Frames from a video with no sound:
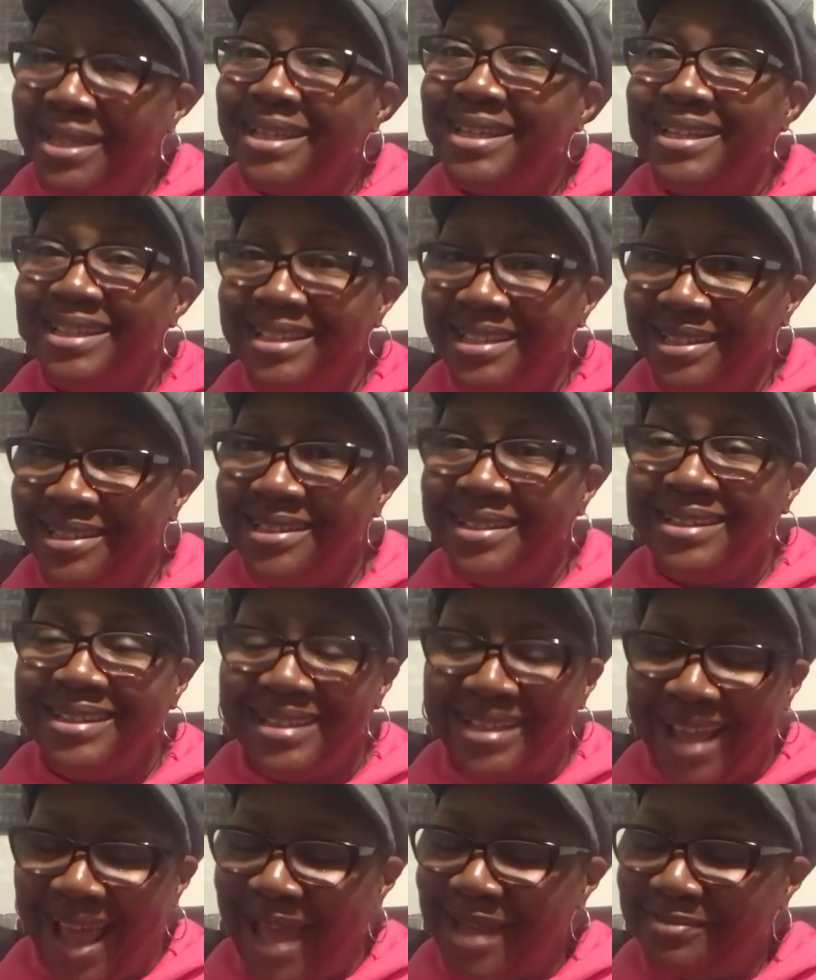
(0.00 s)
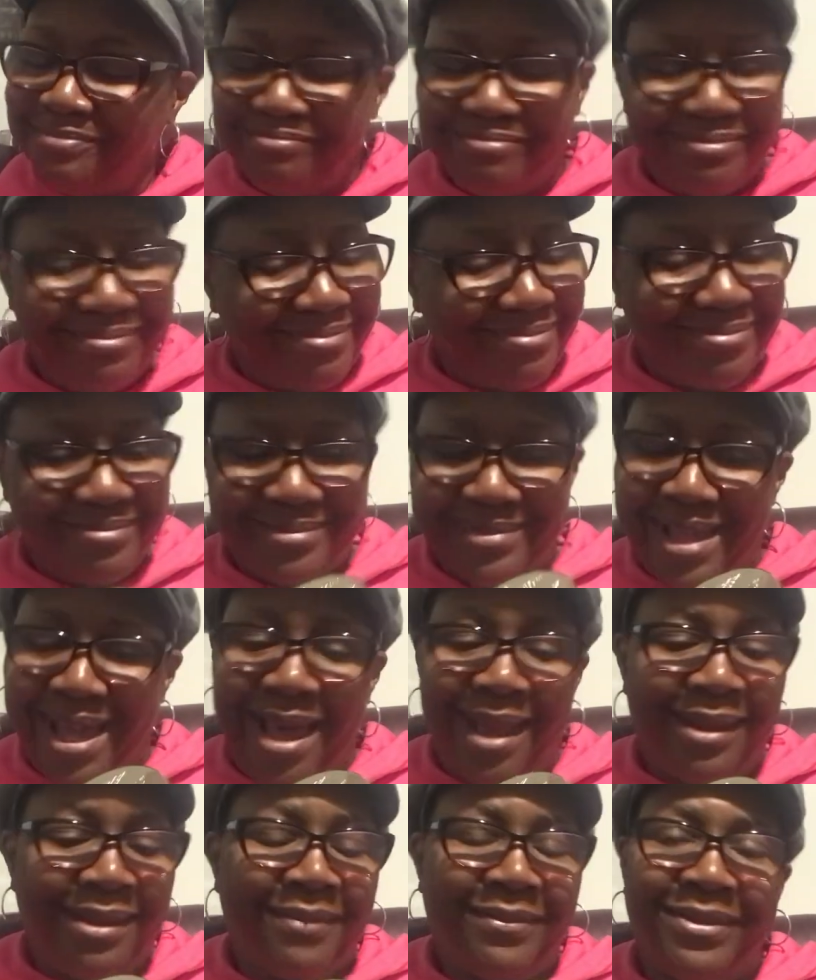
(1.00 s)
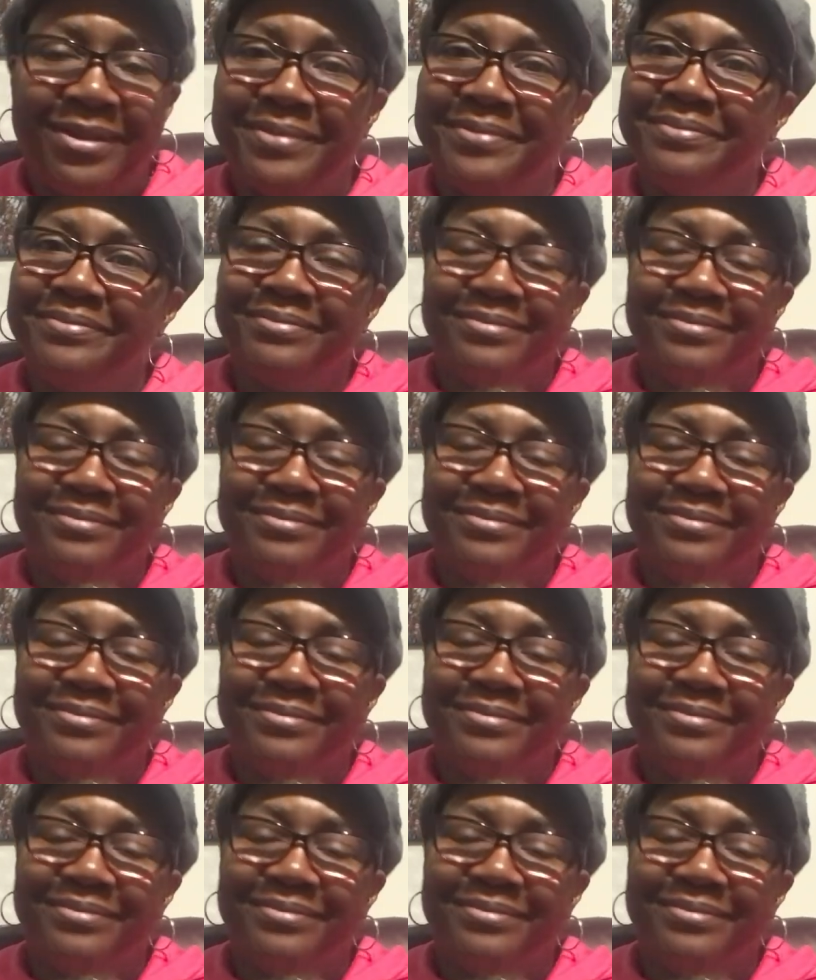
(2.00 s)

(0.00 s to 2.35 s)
in here, I, I love it.